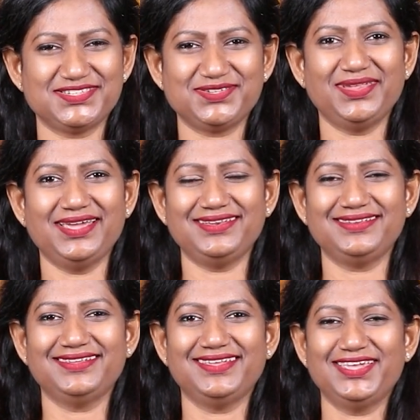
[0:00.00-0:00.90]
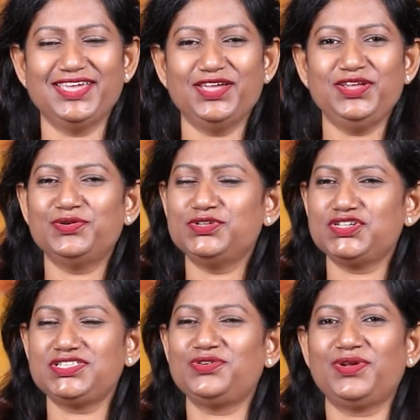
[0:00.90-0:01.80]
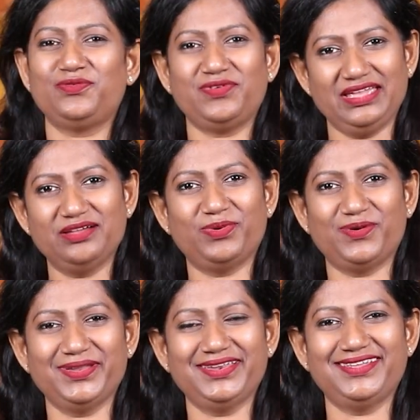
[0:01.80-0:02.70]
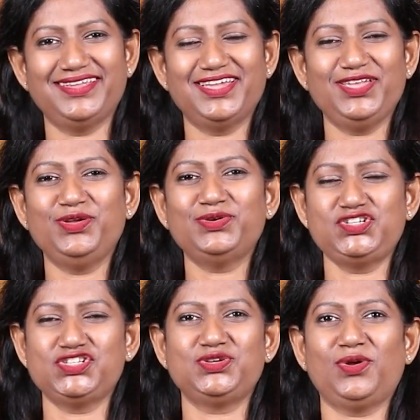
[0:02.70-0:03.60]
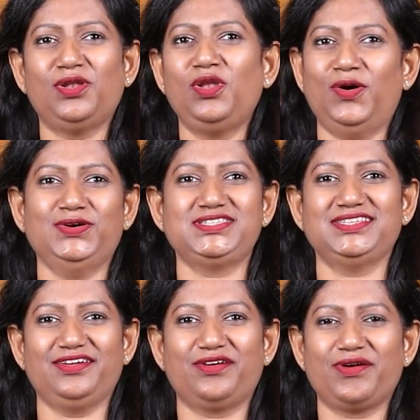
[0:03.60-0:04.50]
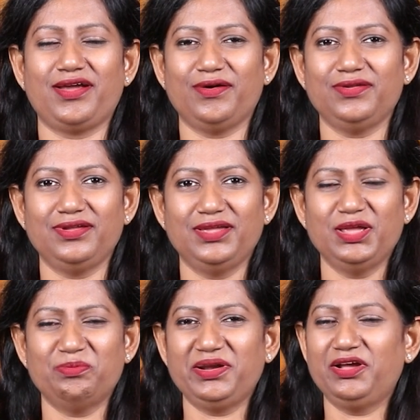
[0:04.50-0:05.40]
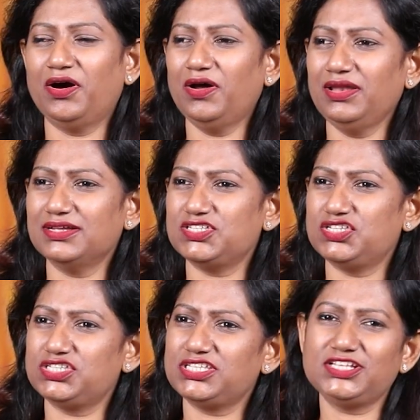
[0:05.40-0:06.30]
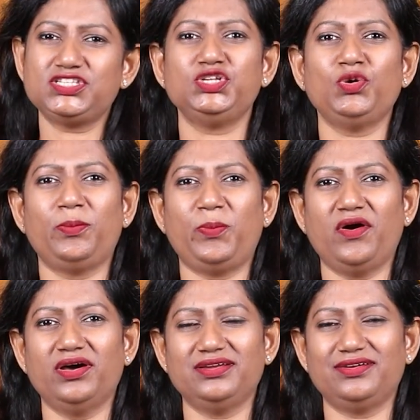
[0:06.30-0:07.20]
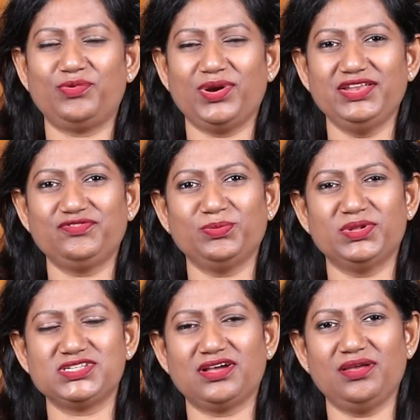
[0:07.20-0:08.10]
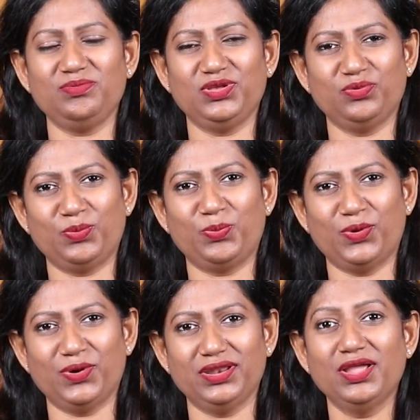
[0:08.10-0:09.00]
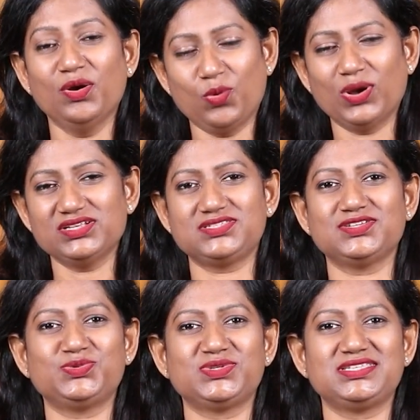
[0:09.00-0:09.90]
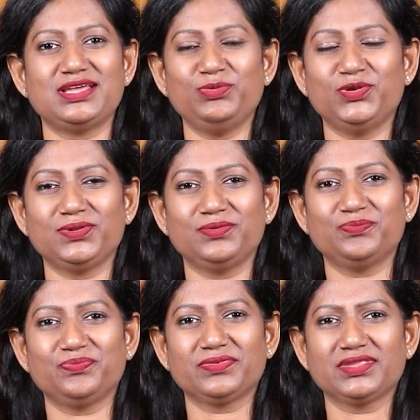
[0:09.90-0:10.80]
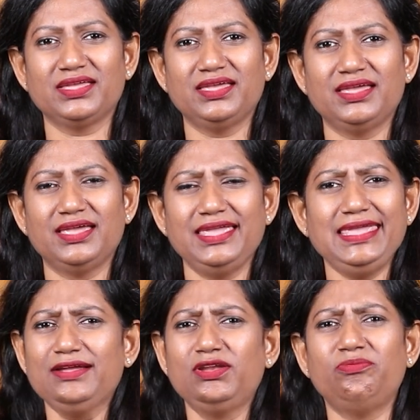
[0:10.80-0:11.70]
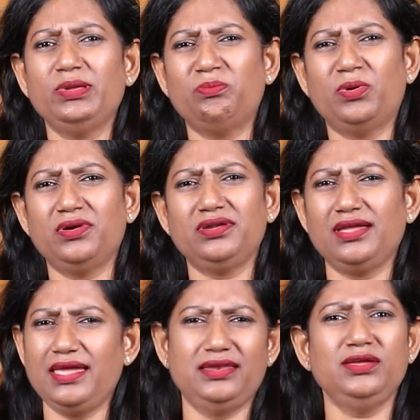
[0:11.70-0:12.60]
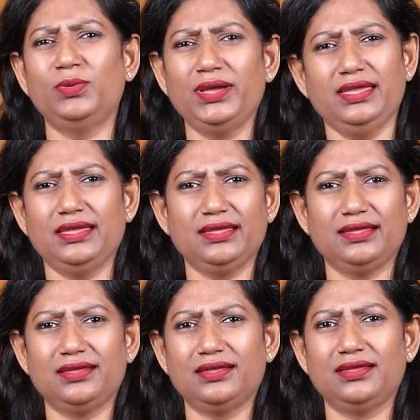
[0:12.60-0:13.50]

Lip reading: So that you're just not a vagabond. You're just not lost in the crowd. But God sets you apart right from the time you were born. One such was Samuel. He could have been born anyway.